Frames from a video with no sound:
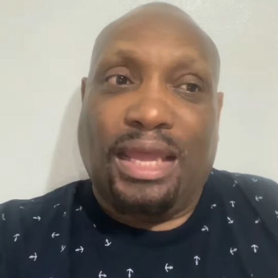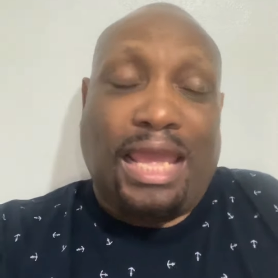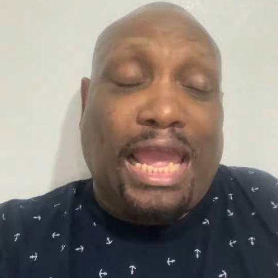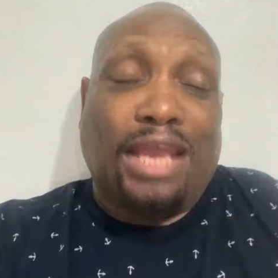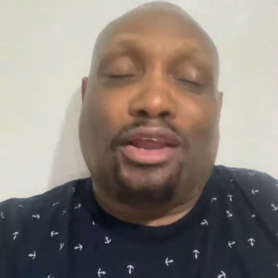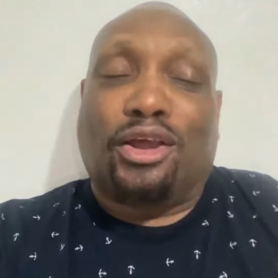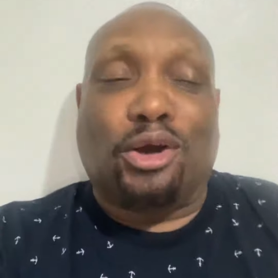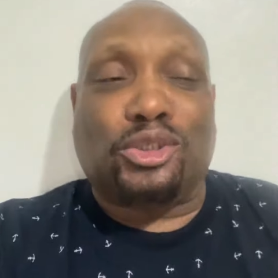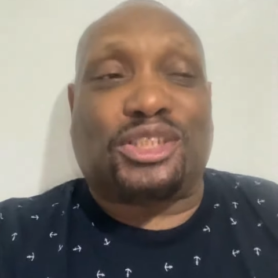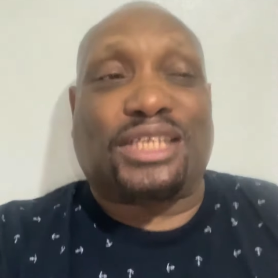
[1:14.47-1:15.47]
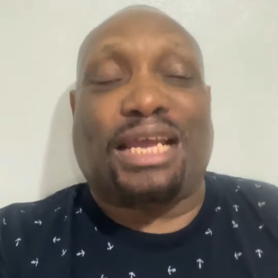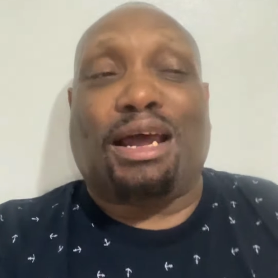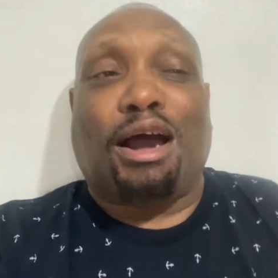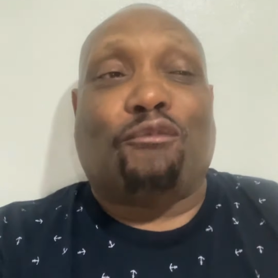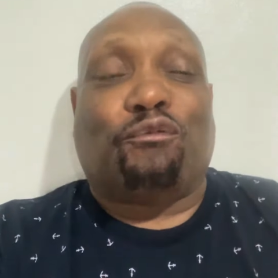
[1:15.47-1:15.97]
and negotiate
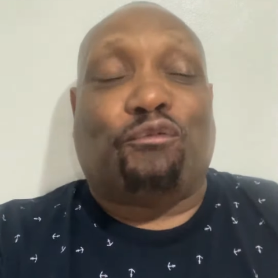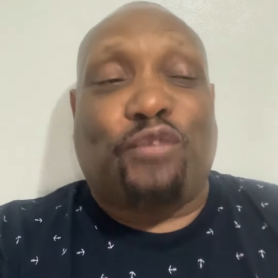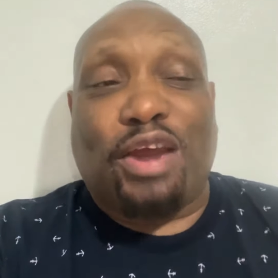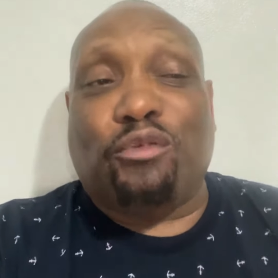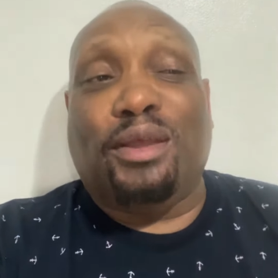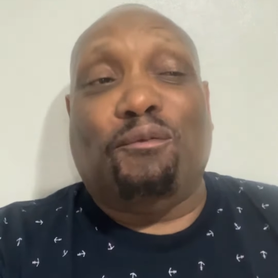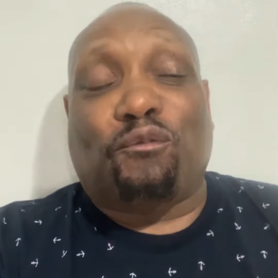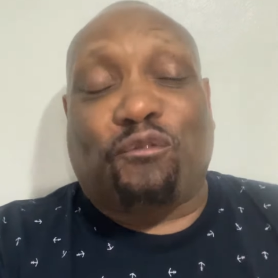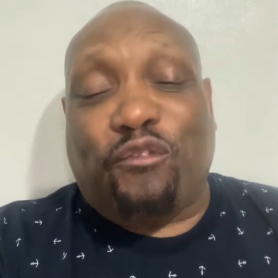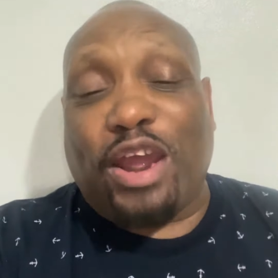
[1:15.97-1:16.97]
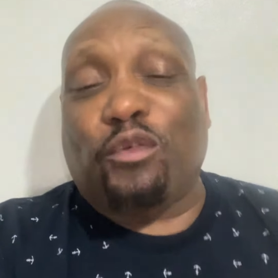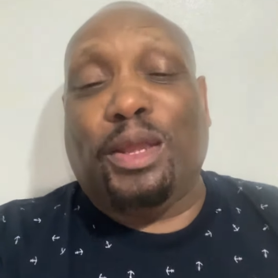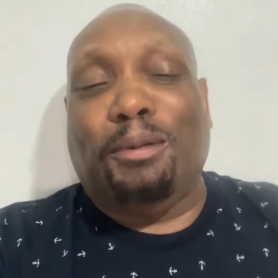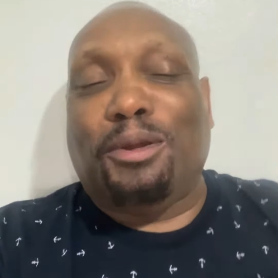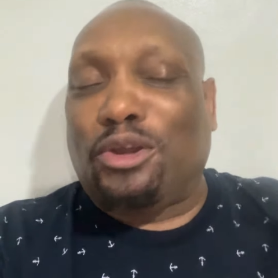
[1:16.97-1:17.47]
a very,
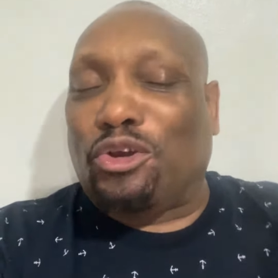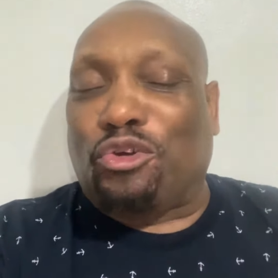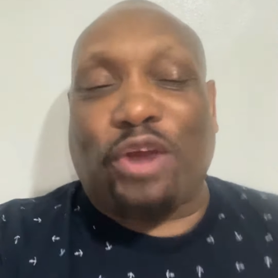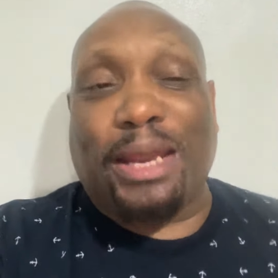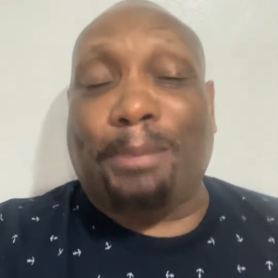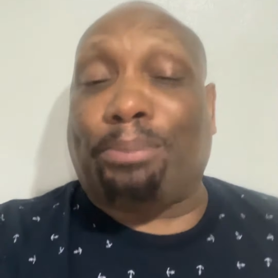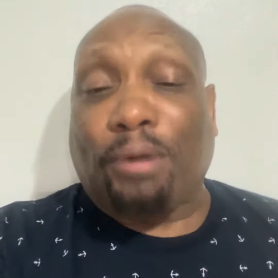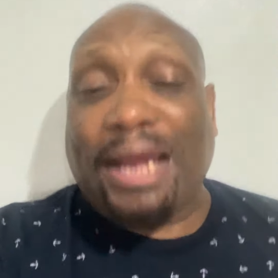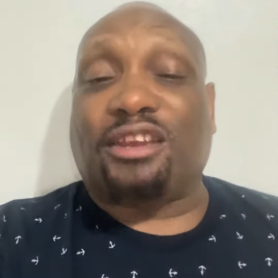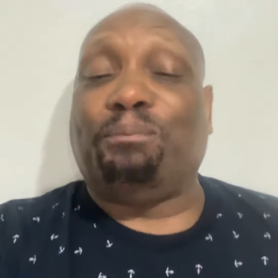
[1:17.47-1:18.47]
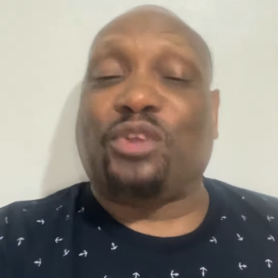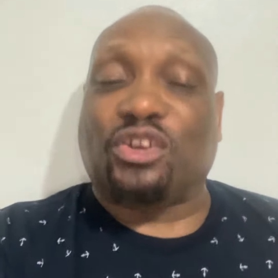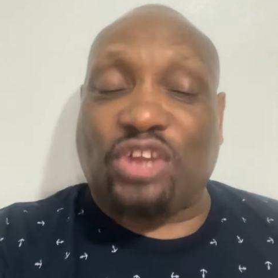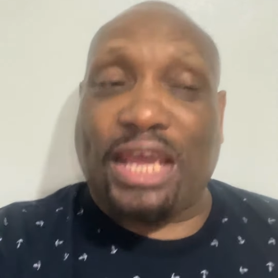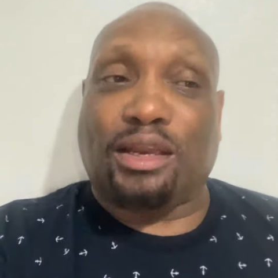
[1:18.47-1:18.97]
very great price
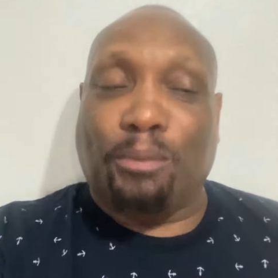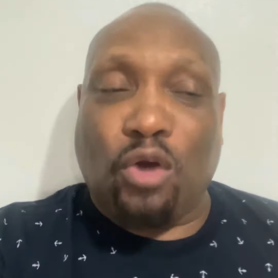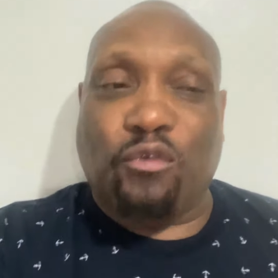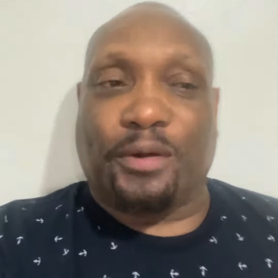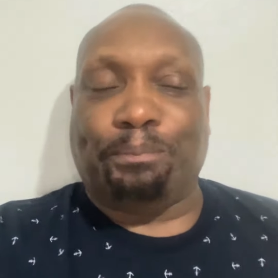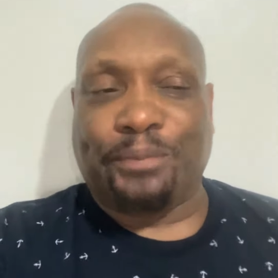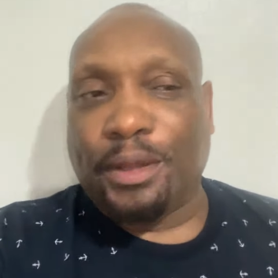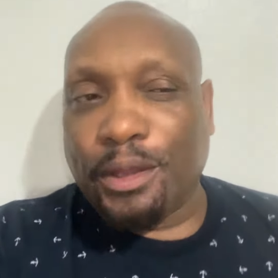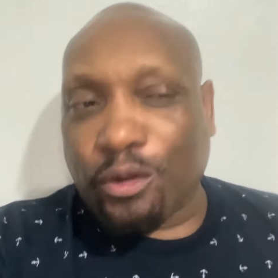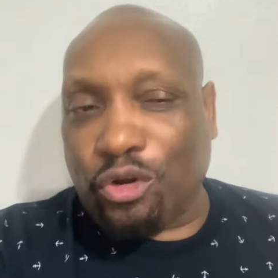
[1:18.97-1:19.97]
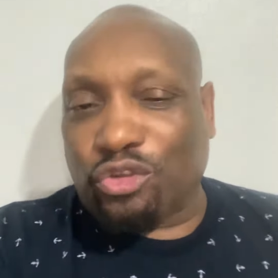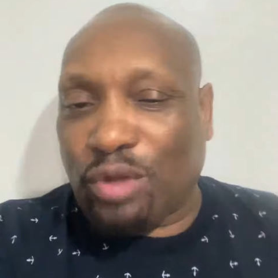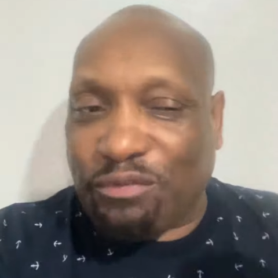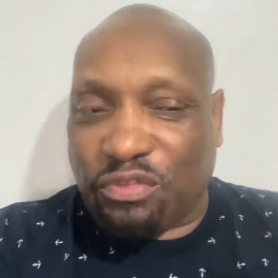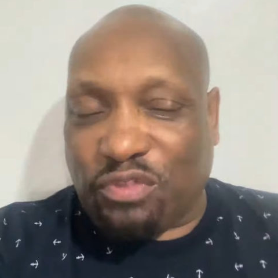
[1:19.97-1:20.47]
to take them over. Because you
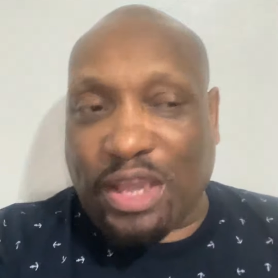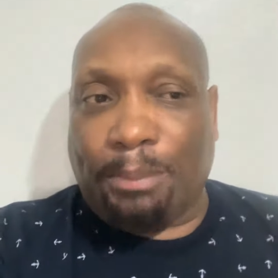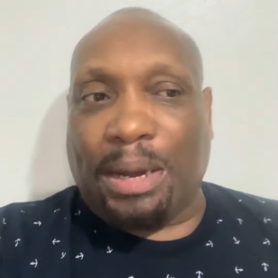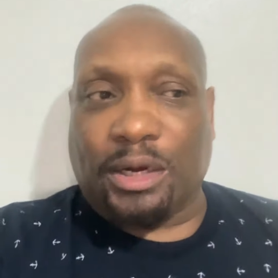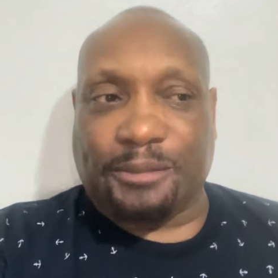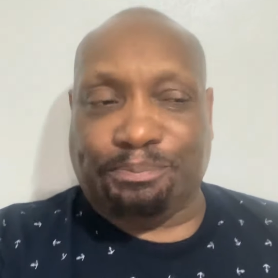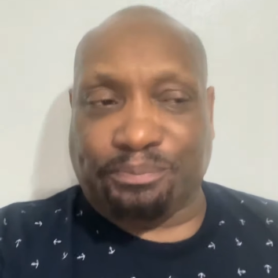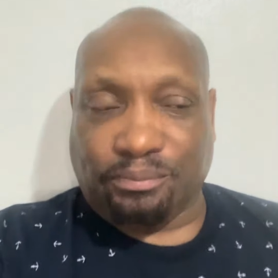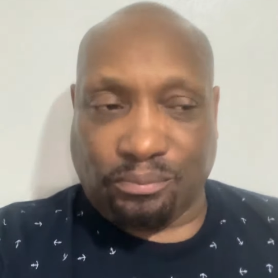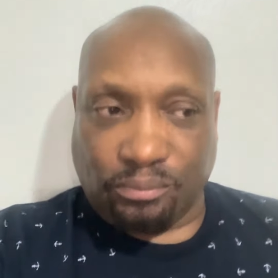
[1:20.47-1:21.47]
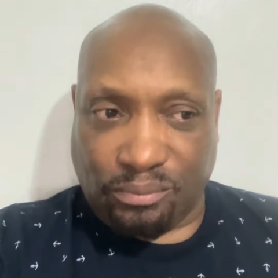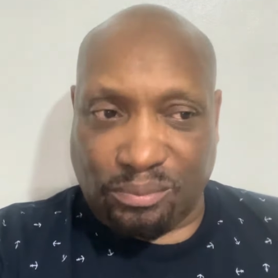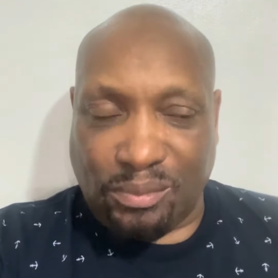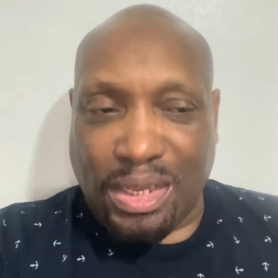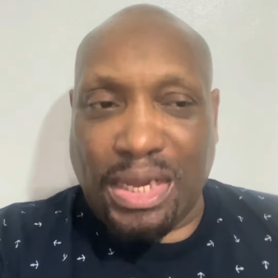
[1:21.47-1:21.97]
have to think about it.
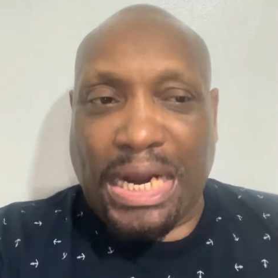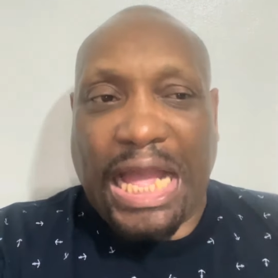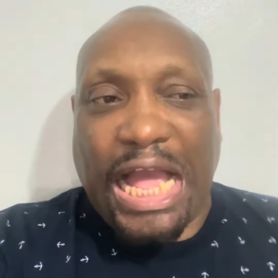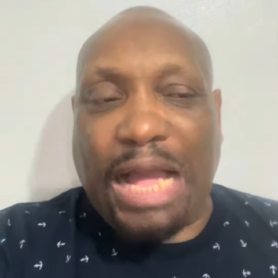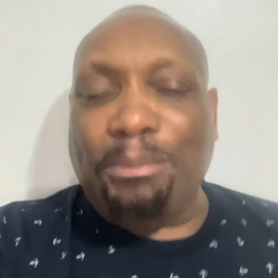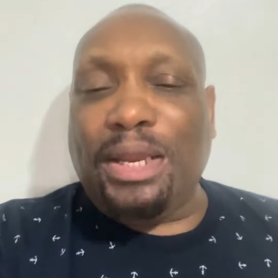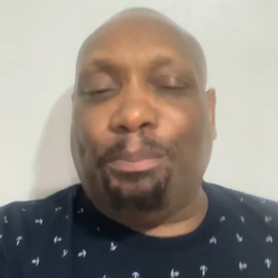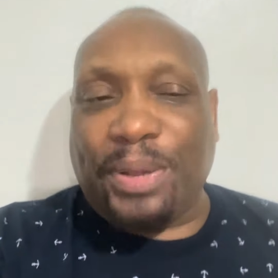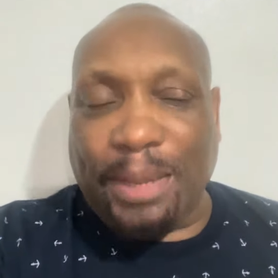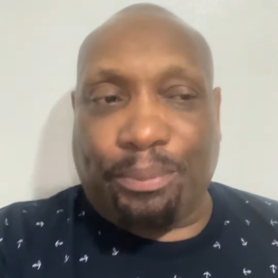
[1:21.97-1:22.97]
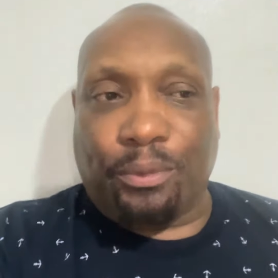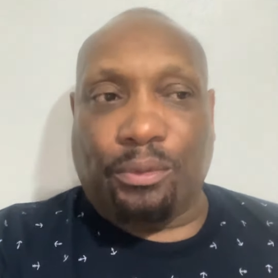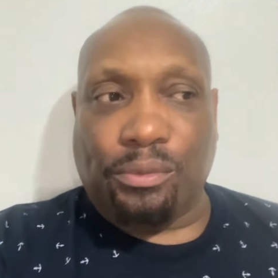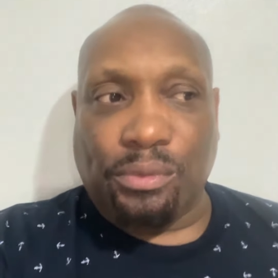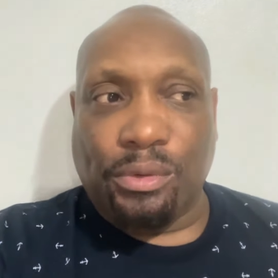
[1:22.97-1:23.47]
How many
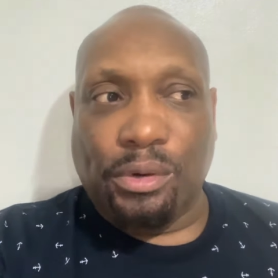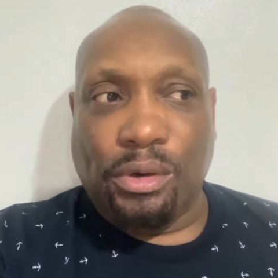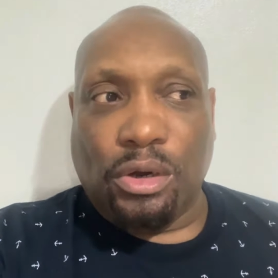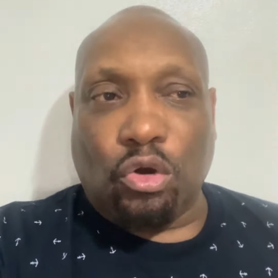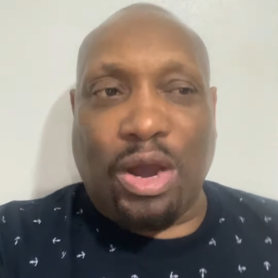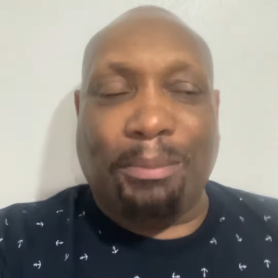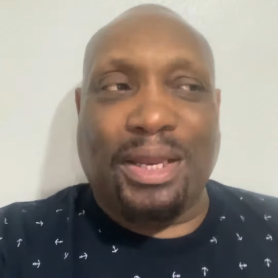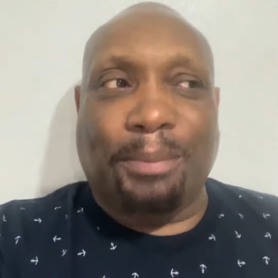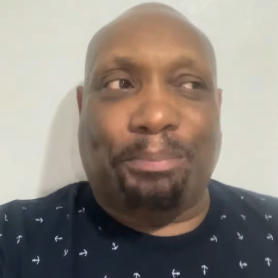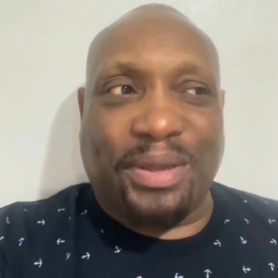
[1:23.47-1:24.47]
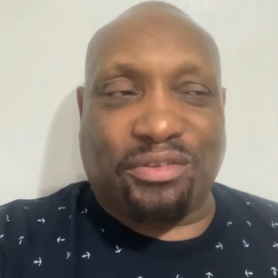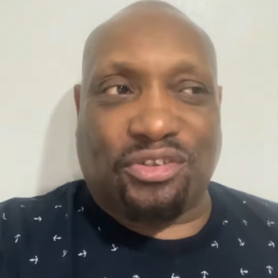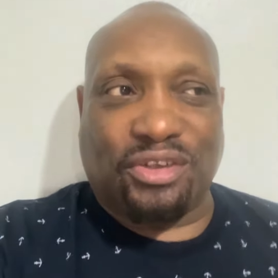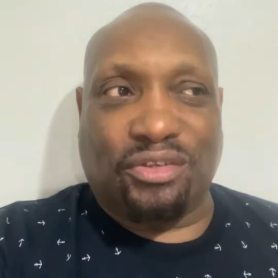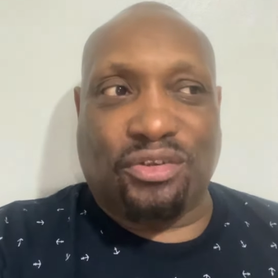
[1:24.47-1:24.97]
people or how many
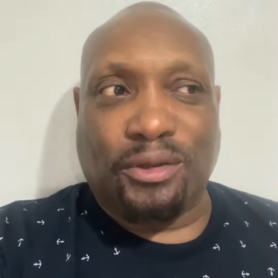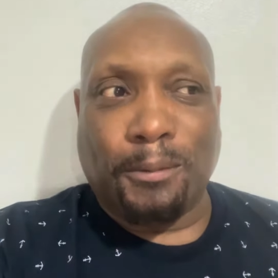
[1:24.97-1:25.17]
businesses